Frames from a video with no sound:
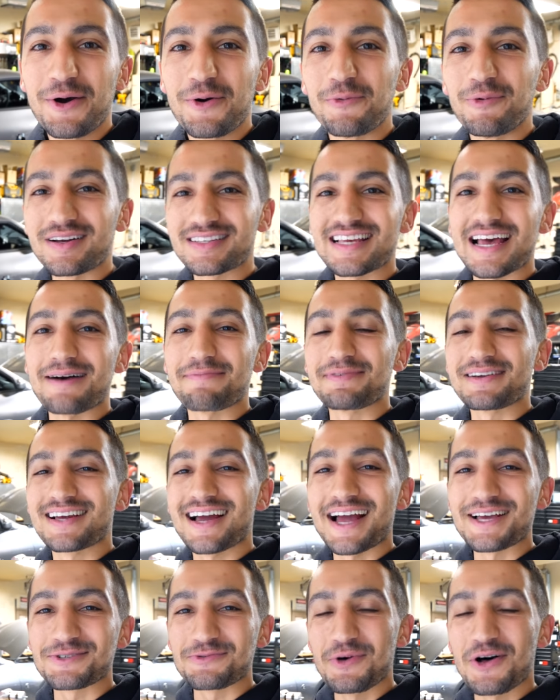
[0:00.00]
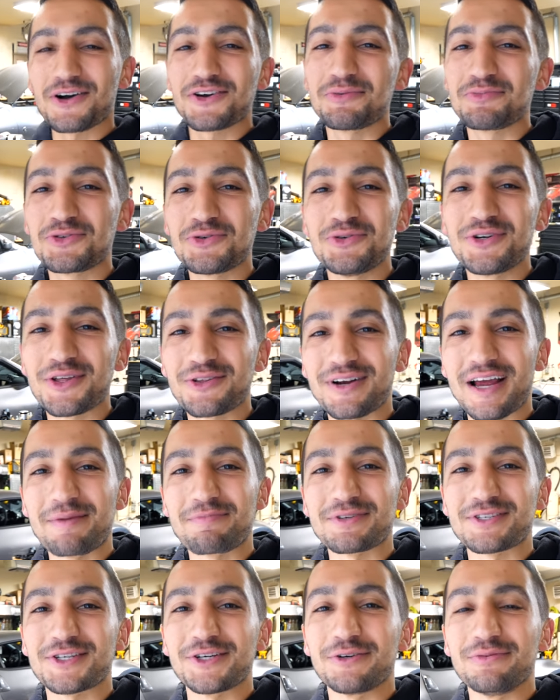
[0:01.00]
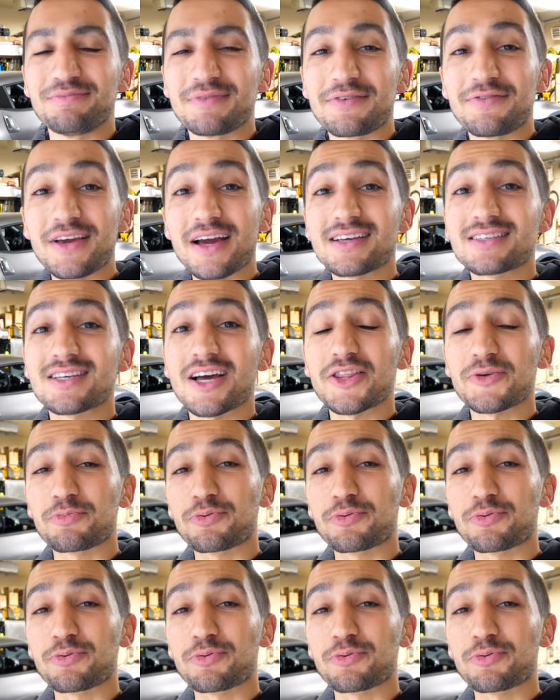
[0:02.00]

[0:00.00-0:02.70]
What's happening guys? Welcome to another episode. If you guys saw the